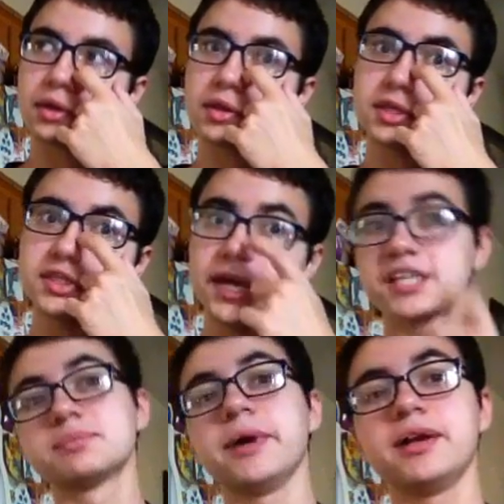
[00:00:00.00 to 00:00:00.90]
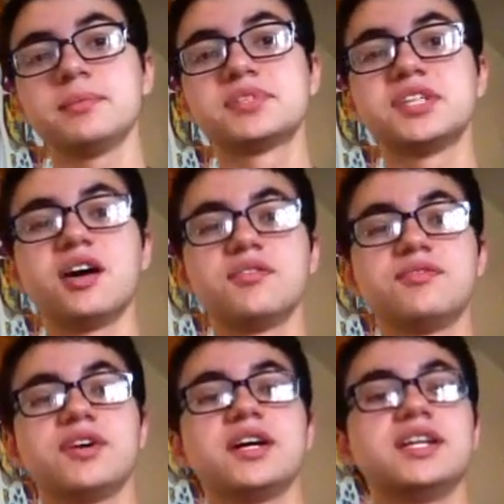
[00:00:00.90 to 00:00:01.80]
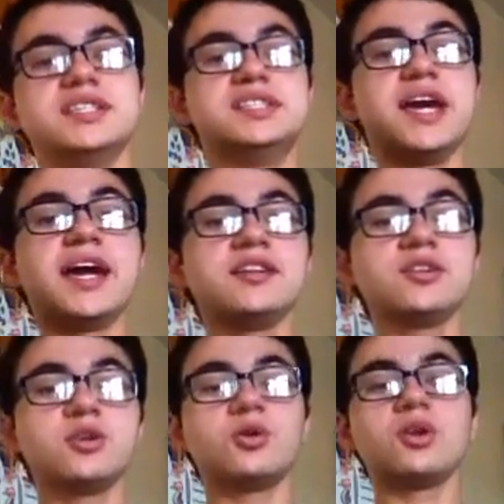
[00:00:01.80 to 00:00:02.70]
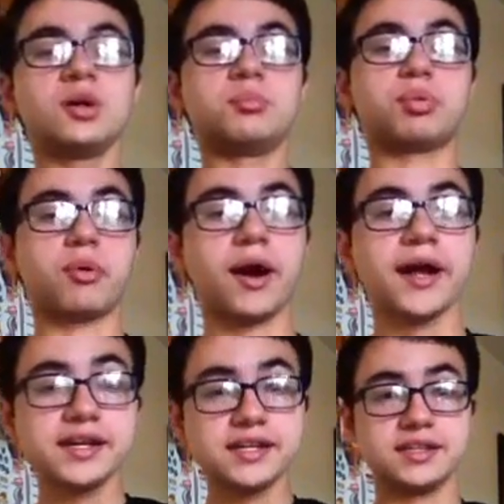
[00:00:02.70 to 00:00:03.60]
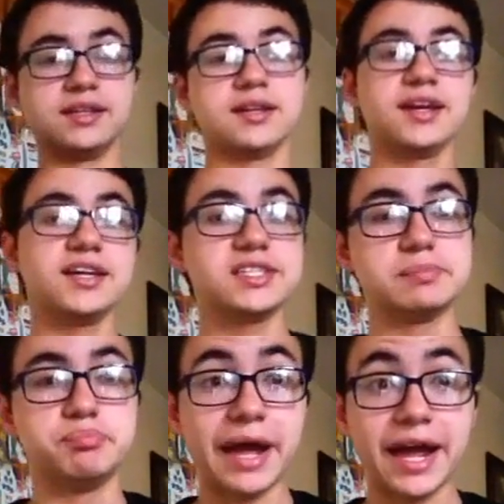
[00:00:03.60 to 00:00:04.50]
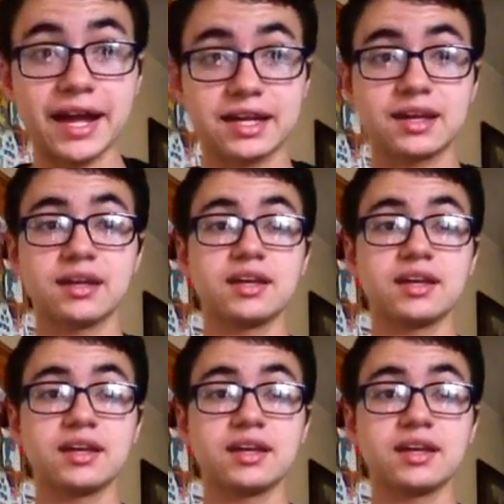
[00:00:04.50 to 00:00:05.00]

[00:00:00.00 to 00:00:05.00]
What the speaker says: The Yes Man himself, Daniel Bryan, is back.